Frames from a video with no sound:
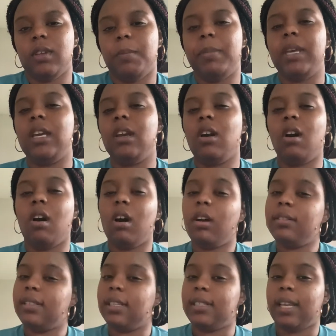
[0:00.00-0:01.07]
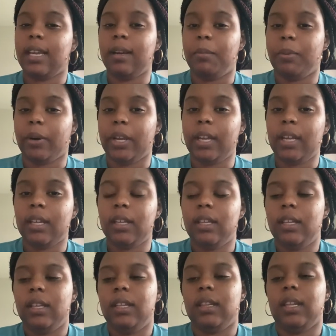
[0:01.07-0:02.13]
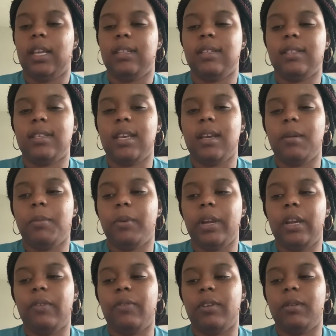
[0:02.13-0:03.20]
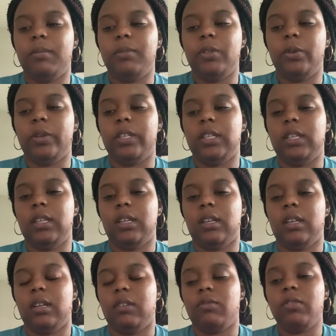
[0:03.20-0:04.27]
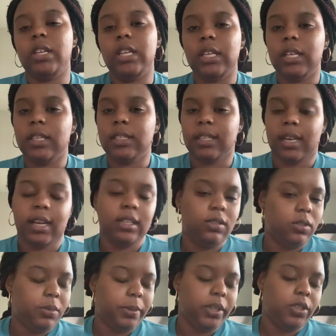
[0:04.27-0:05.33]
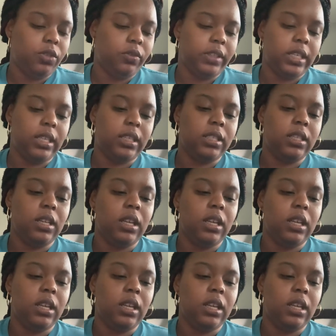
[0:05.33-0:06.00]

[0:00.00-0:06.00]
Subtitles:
being called to take a break, like to take a break from doing readings, like I do spiritual readings,